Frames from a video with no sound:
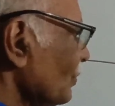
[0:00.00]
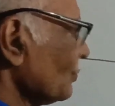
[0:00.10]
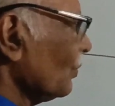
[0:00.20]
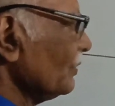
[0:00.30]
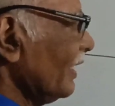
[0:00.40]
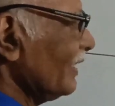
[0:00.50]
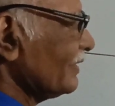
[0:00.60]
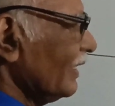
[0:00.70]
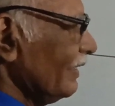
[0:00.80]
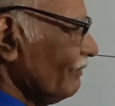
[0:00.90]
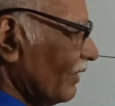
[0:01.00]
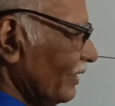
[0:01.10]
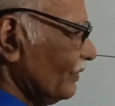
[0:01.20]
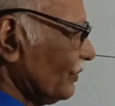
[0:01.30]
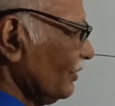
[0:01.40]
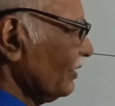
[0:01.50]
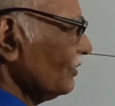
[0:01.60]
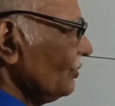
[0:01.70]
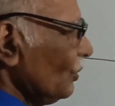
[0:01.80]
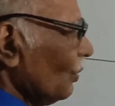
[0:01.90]
So there is a difference.
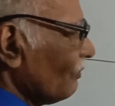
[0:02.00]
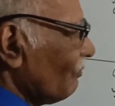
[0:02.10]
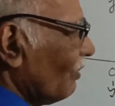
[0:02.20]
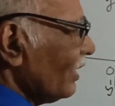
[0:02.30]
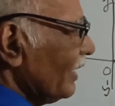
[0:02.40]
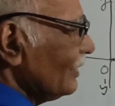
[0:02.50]
G of 1